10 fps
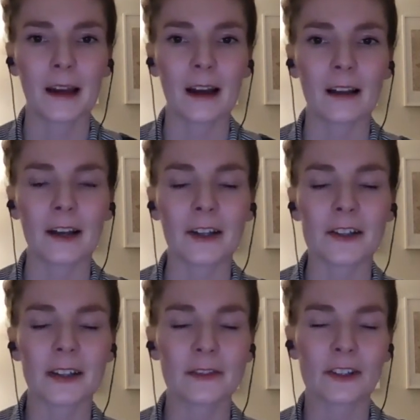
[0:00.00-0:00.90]
Allow
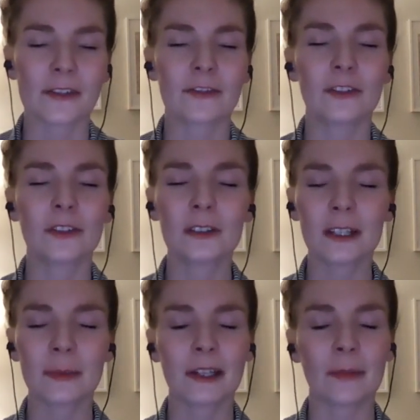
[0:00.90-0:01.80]
yourself to just
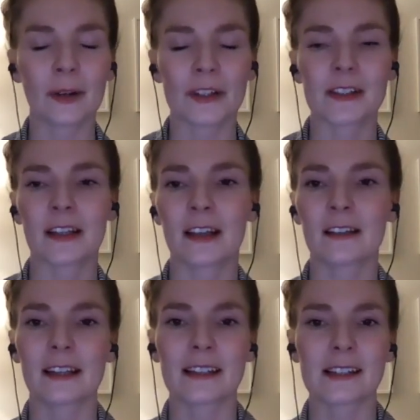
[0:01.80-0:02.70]
fully be immersed in it,
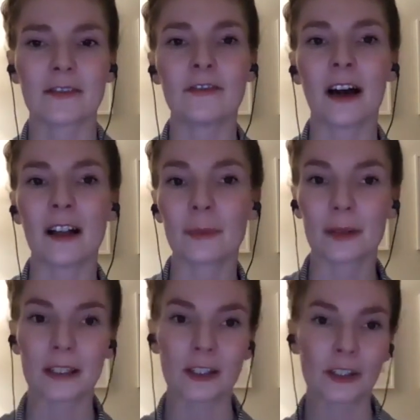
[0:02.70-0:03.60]
like it's
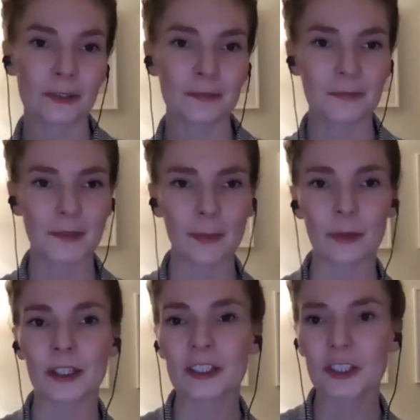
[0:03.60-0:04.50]
enveloping you.
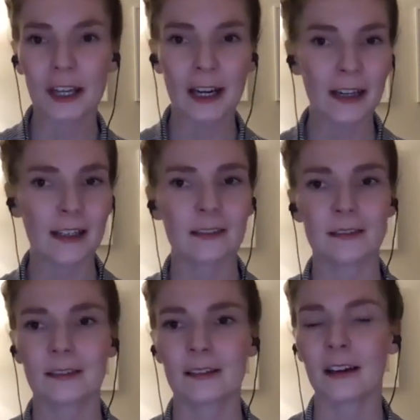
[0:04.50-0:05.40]
Appreciate it.
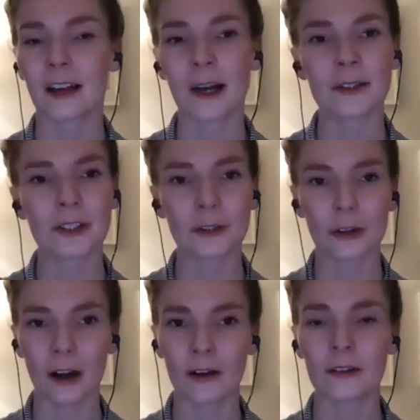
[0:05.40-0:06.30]
Allow it to
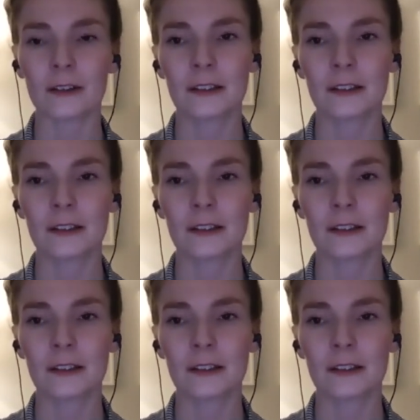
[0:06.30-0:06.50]
grow.